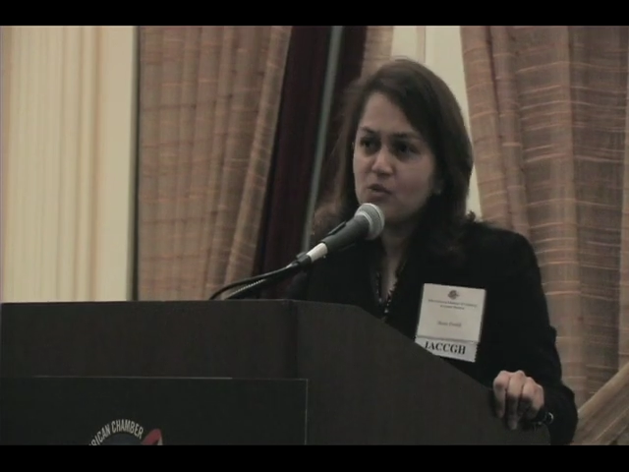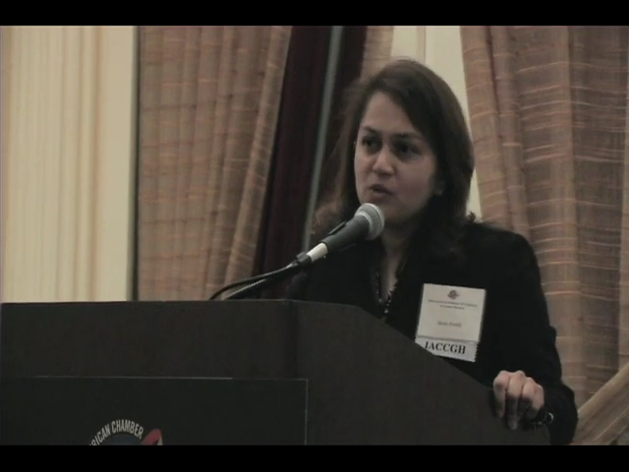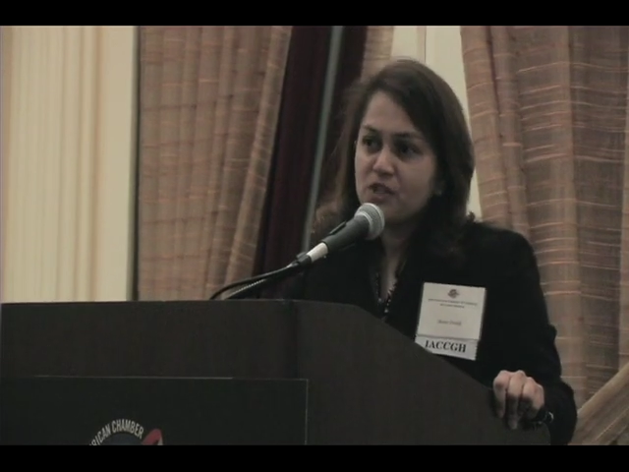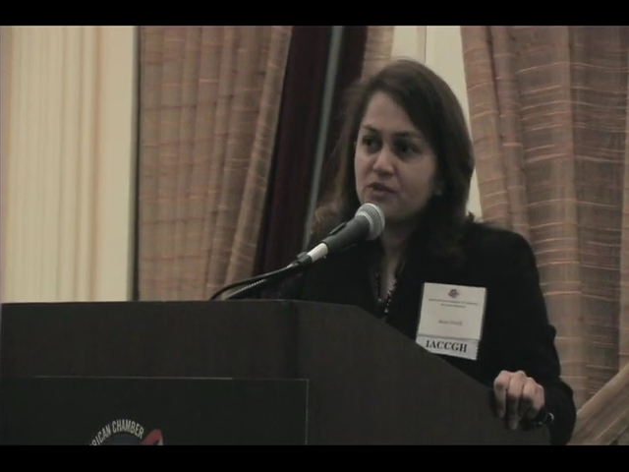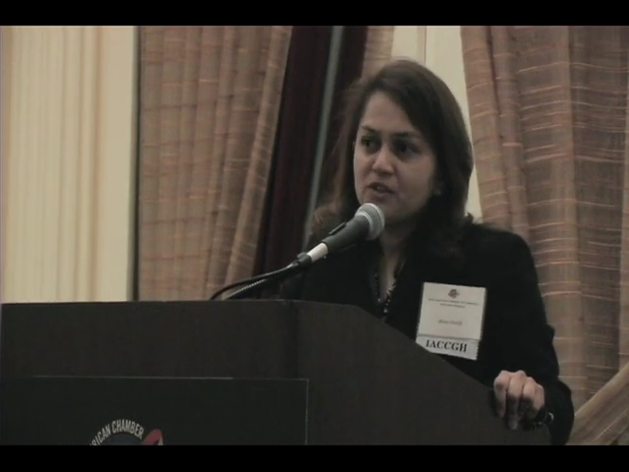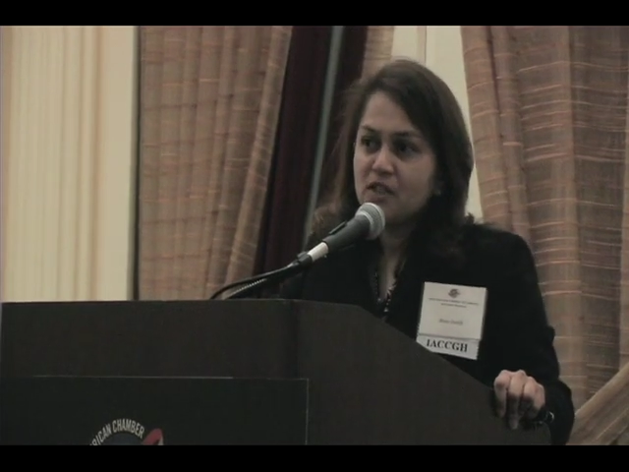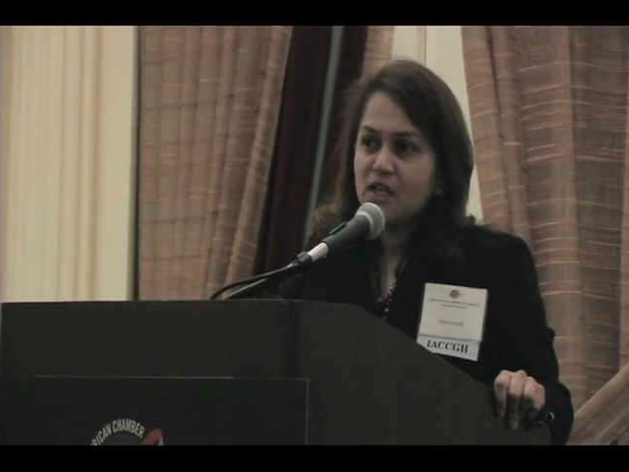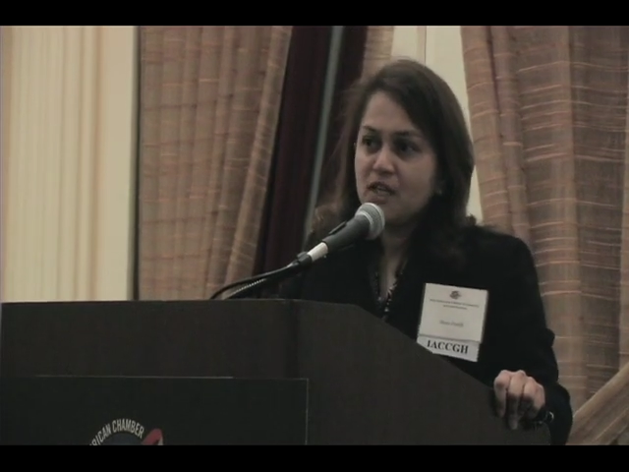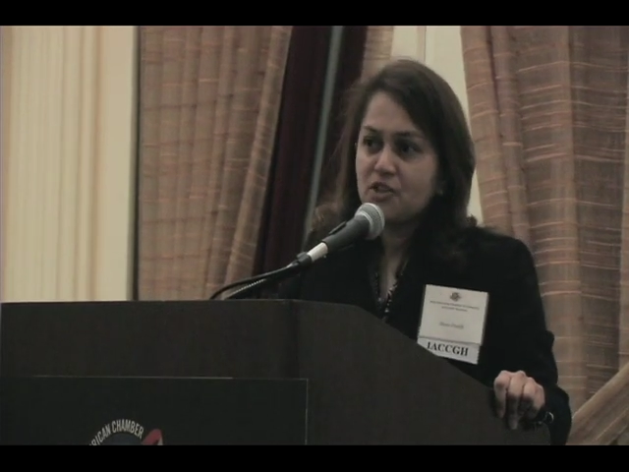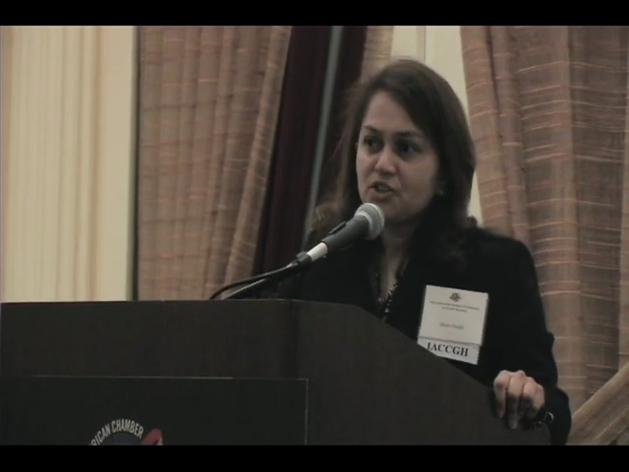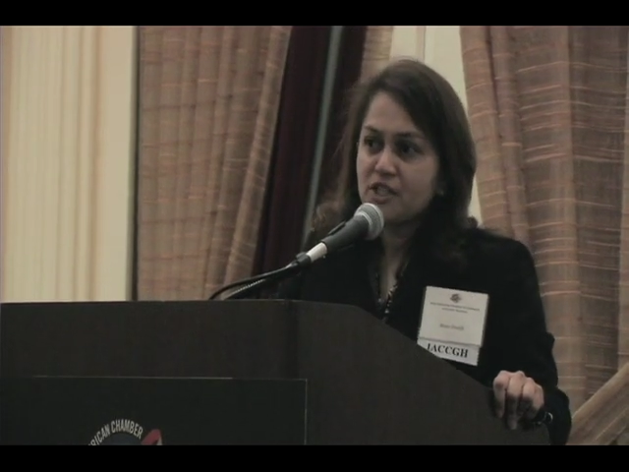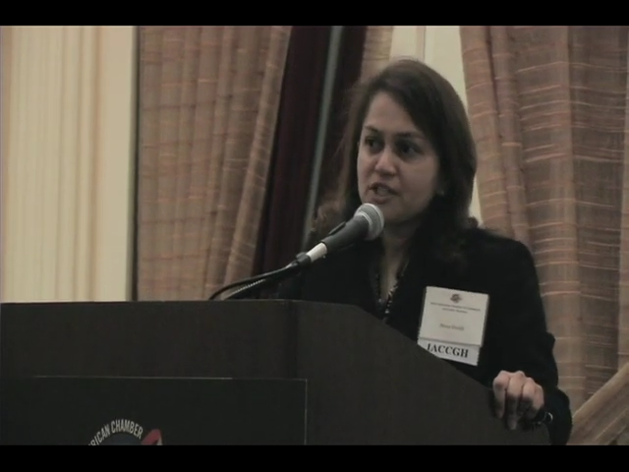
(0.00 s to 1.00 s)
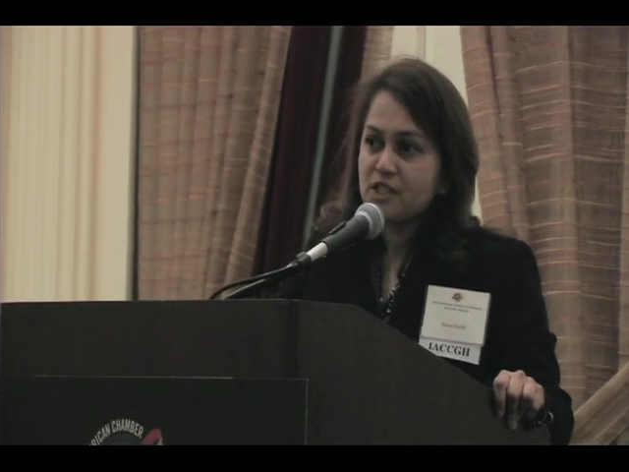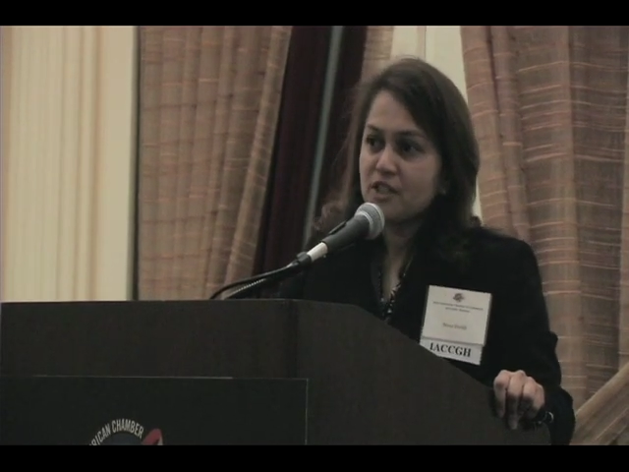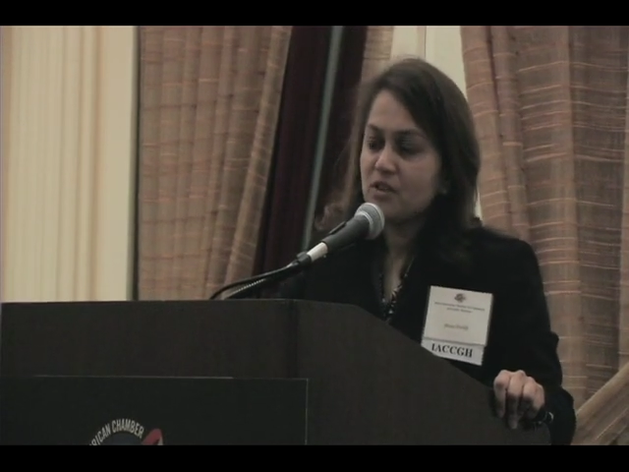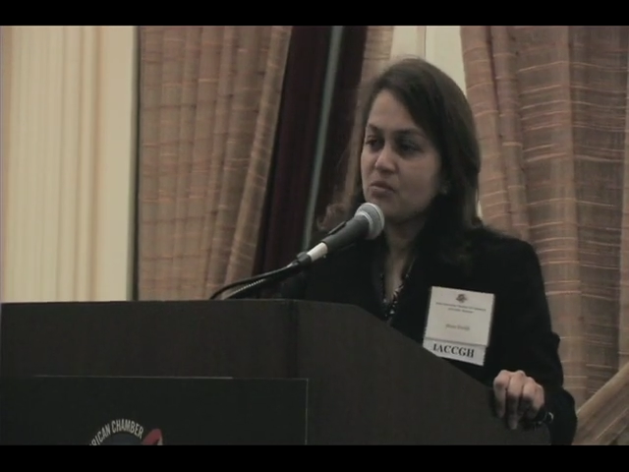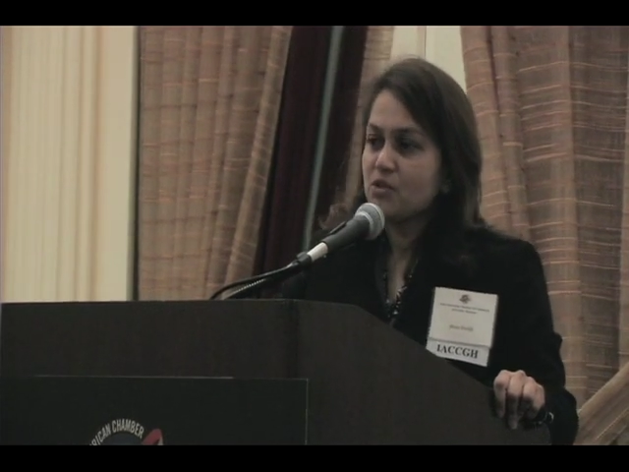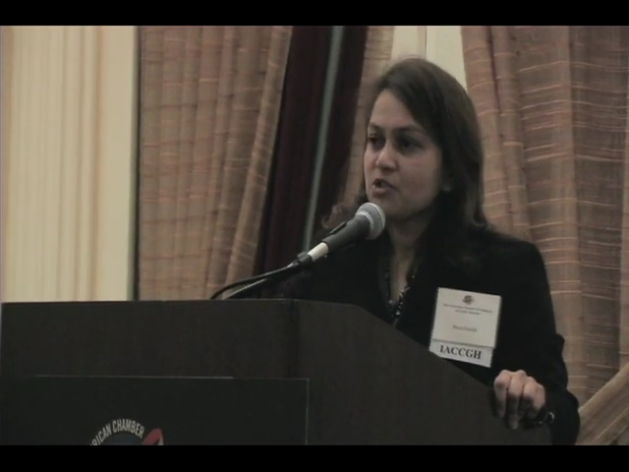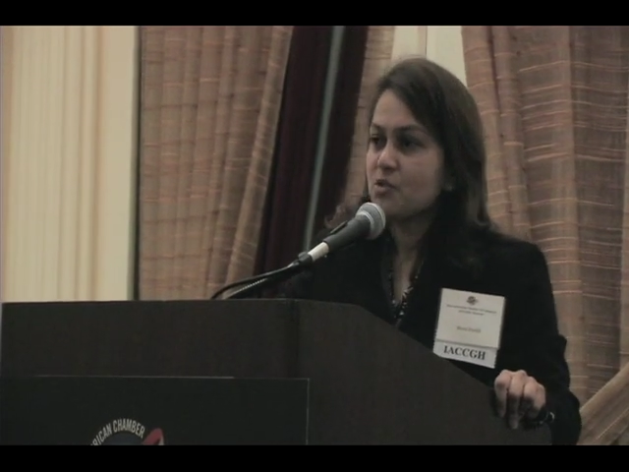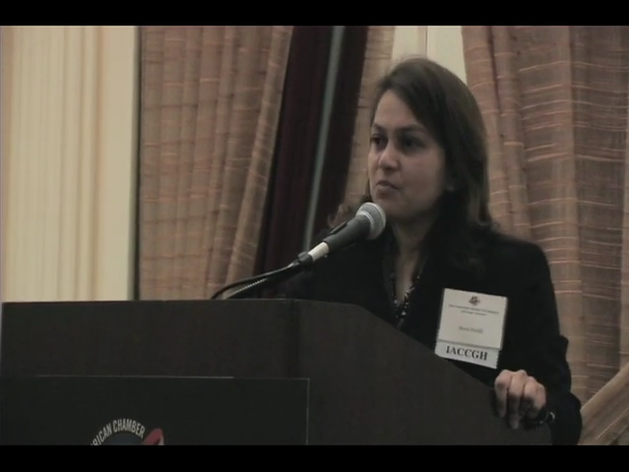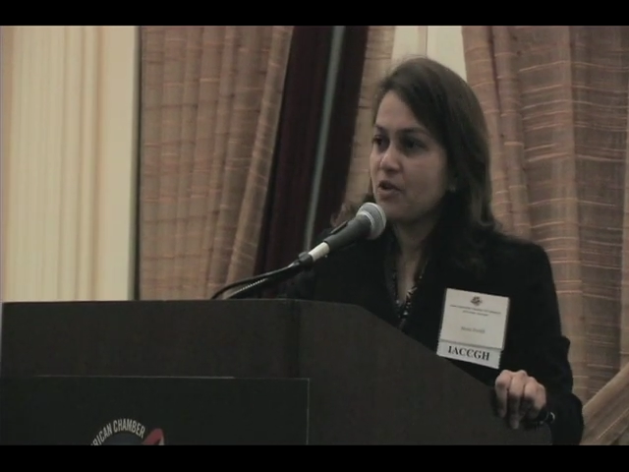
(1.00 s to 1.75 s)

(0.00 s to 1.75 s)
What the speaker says: one of the largest and the most